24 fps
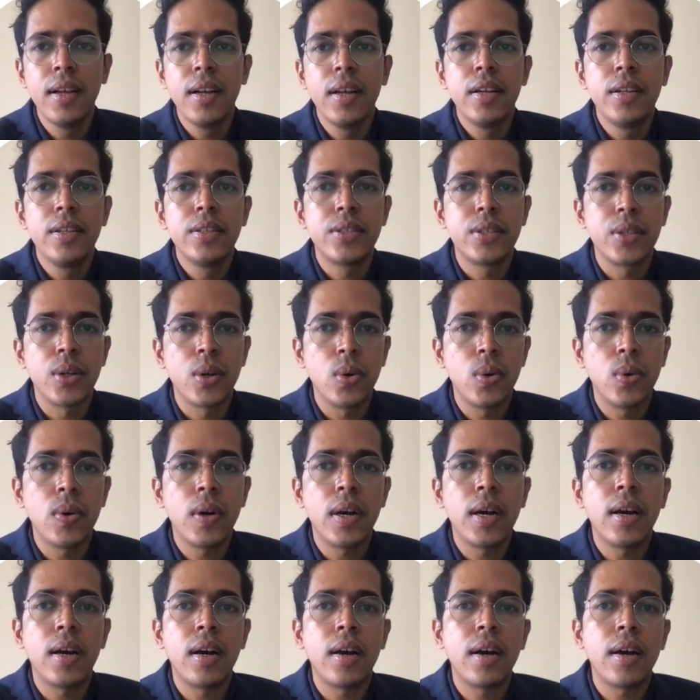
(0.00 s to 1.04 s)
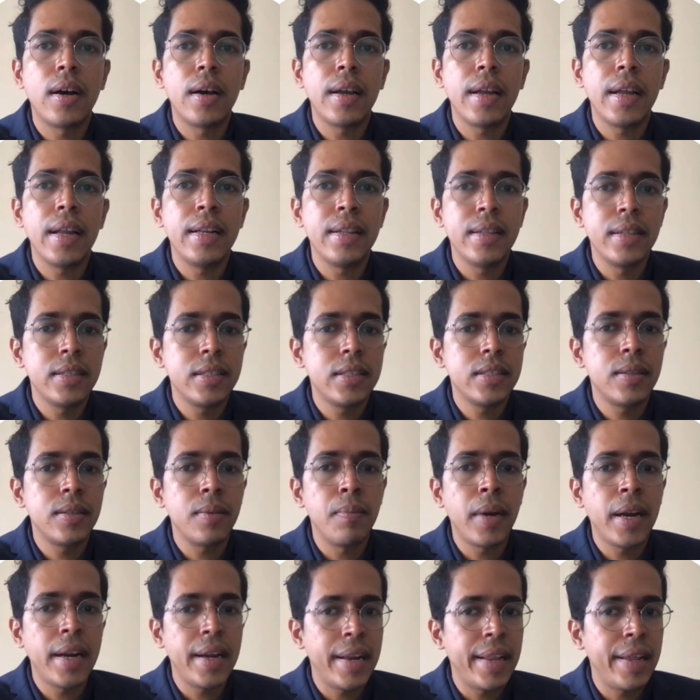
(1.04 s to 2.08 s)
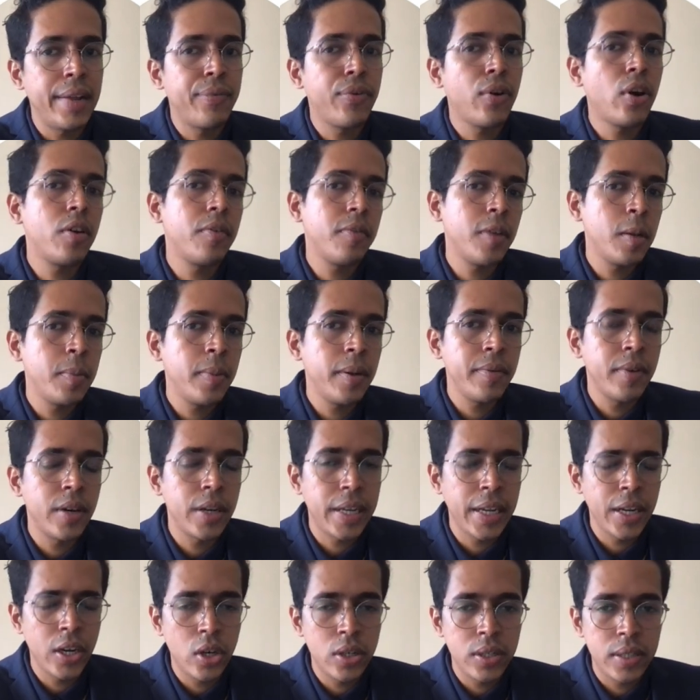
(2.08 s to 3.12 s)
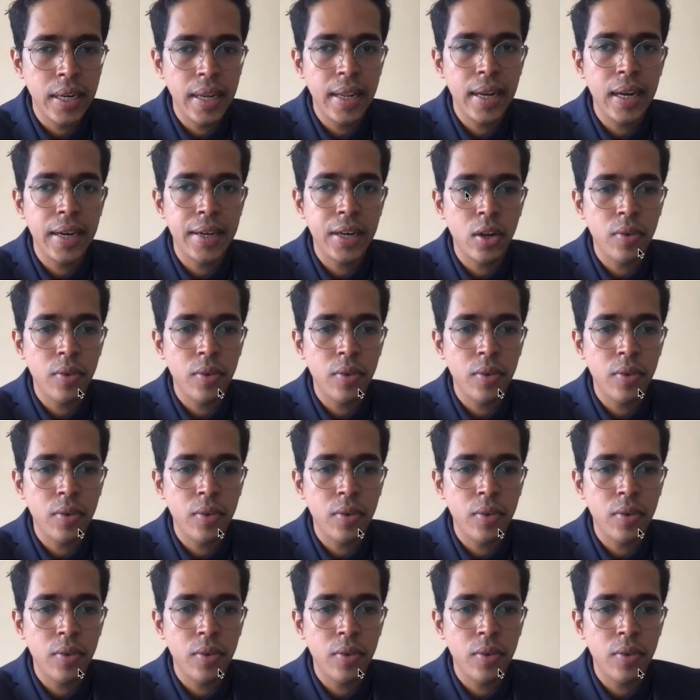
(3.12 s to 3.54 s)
So in this, by default, we'll be working on 3 letters